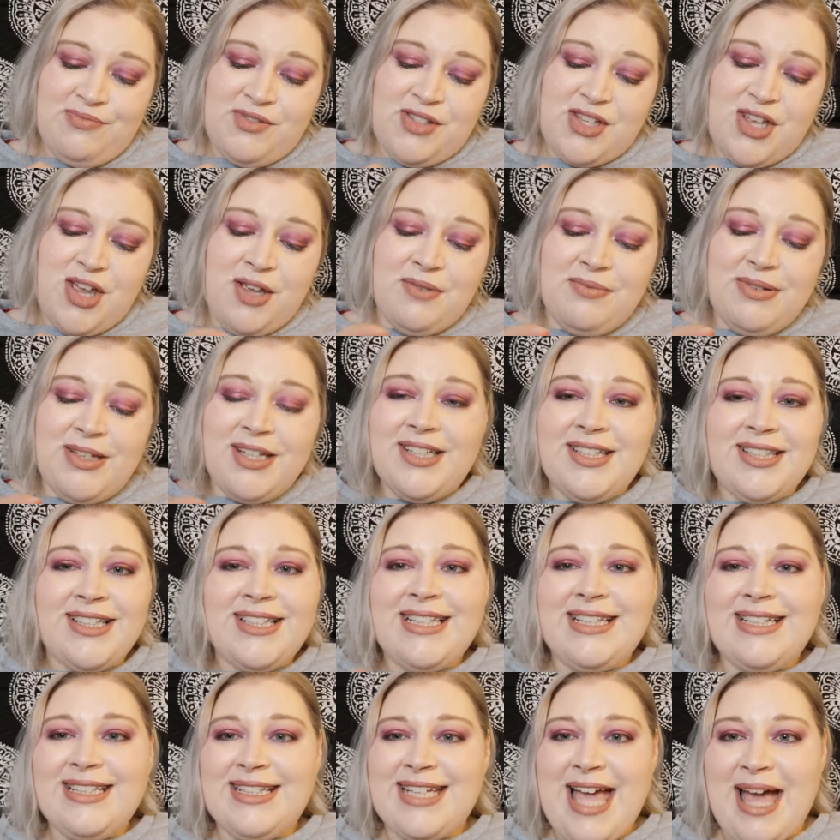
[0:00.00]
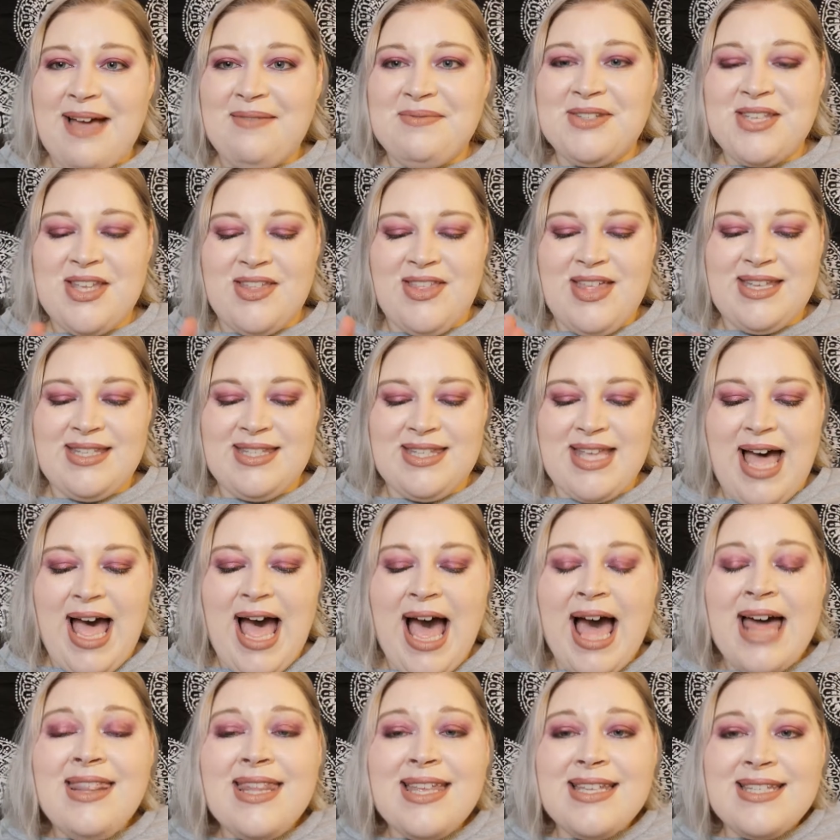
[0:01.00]
So yeah, so there's that.
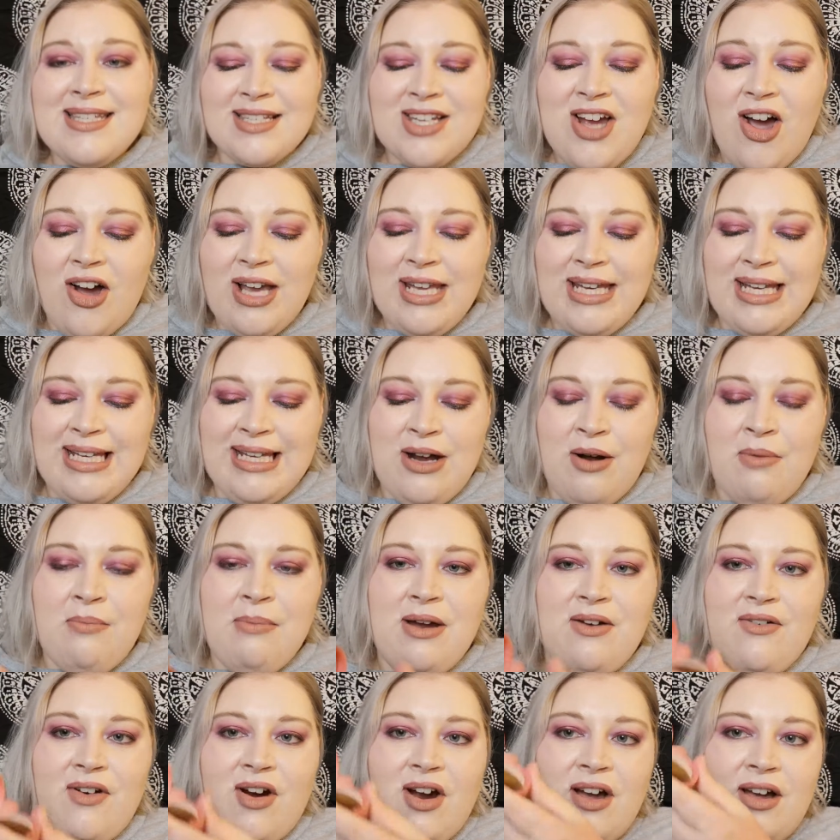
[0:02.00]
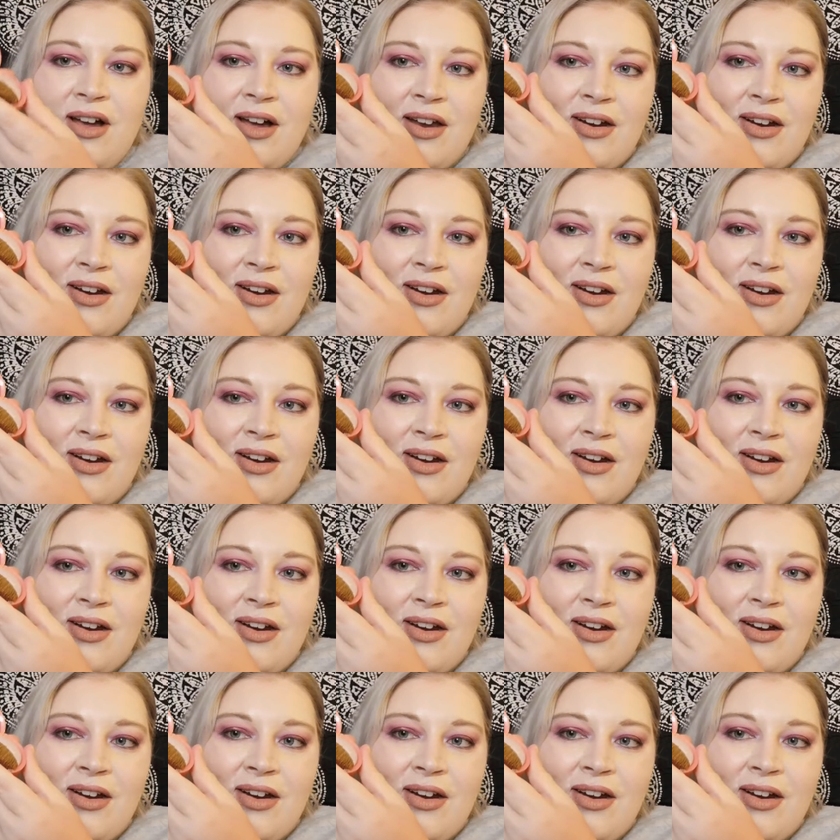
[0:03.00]
And there's a tiny little mirror,